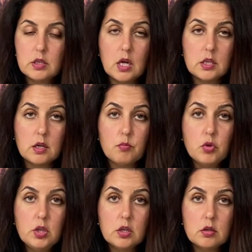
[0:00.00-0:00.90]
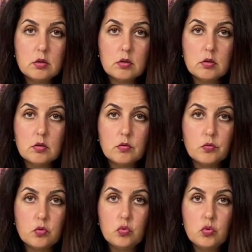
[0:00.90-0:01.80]
and helps to keep
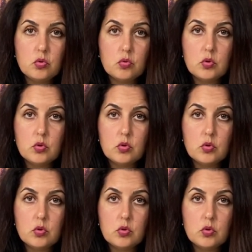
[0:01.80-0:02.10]
everything cool.